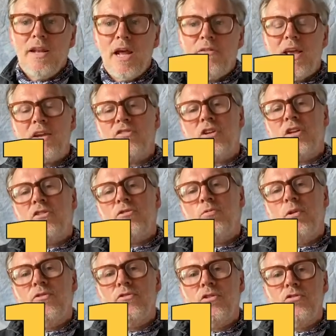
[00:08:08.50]
Now, next, I just
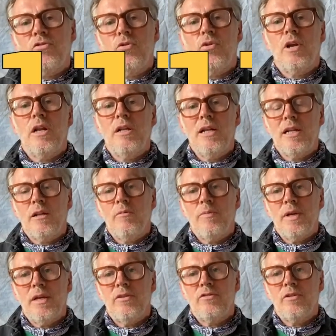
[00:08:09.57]
wanted to talk a little
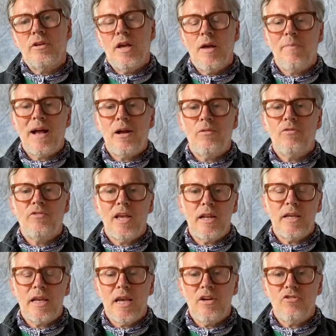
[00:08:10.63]
bit about
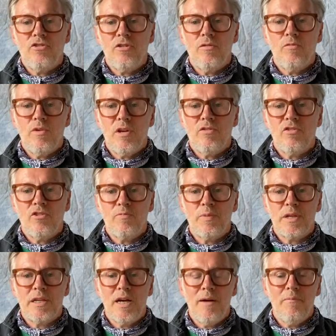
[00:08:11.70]
delegation, which has
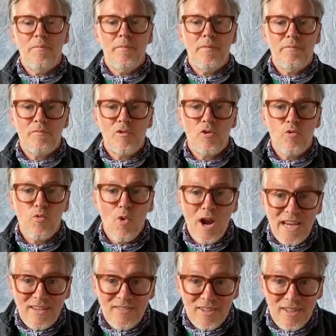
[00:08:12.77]
become
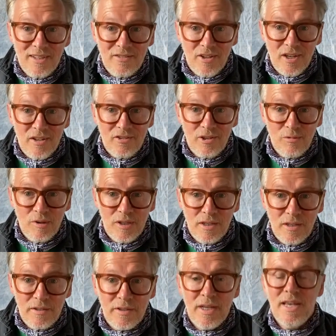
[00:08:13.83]
quite a dirty
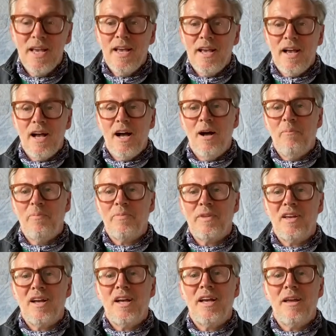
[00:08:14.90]
word.
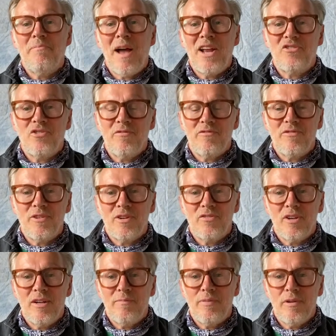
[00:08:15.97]
Imagine, for
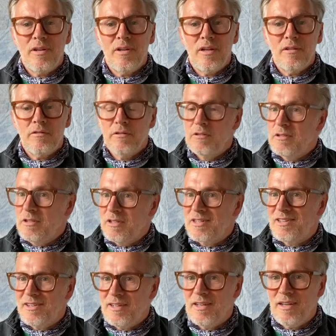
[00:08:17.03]
example, oh, look
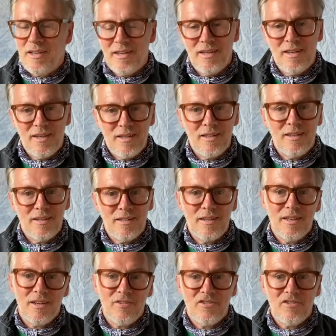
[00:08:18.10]
at her. Yeah.